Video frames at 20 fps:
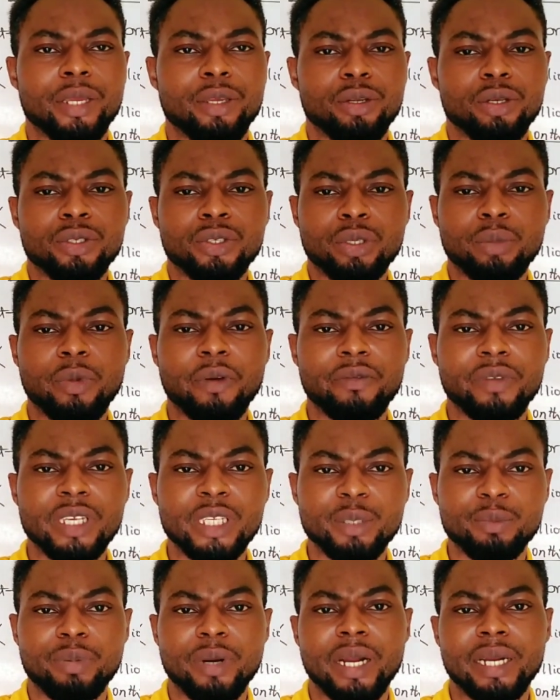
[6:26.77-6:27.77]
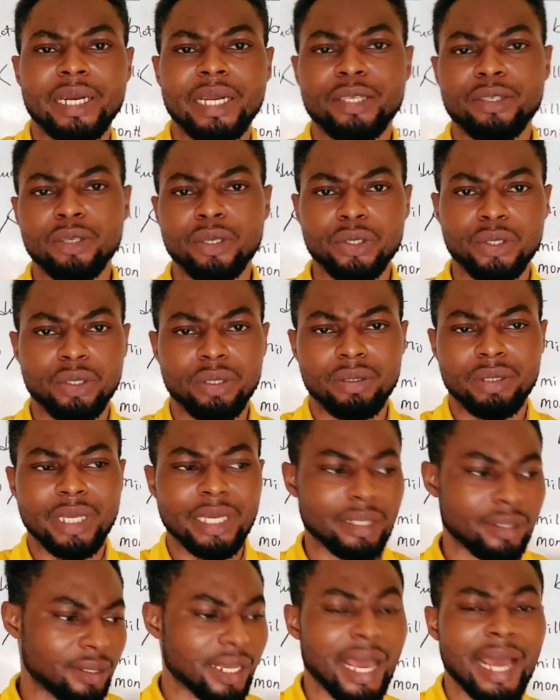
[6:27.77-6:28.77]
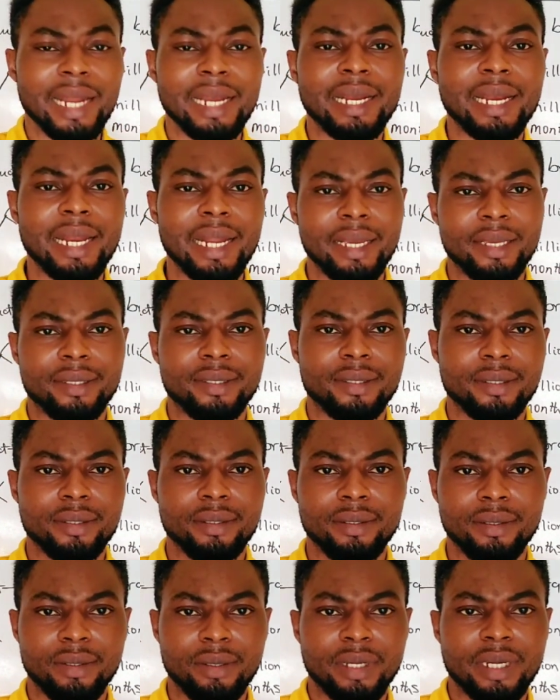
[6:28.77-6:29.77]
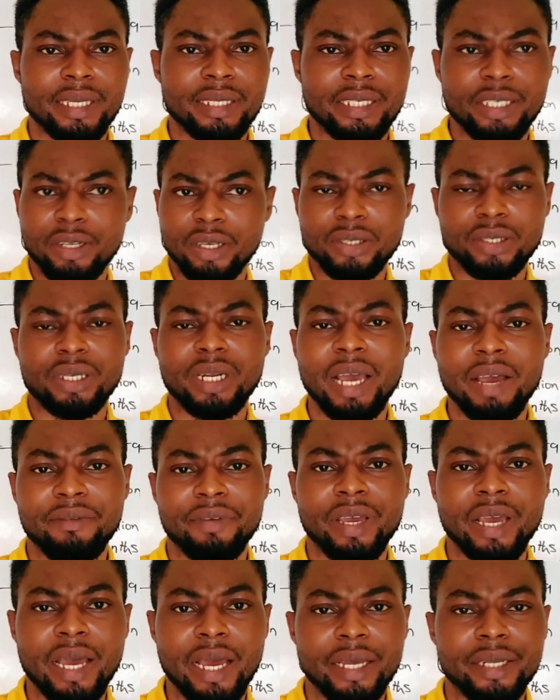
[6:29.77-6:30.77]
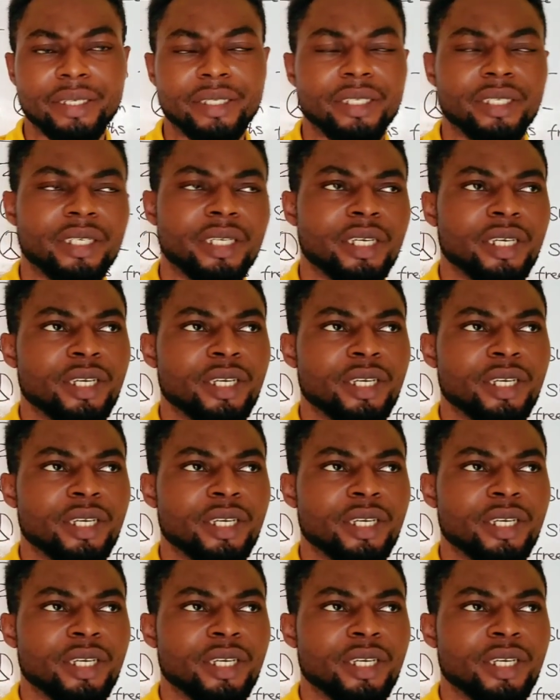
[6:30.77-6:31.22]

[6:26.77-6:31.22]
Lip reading: You know, some of these bras that's handless, you know, it doesn't have a hand.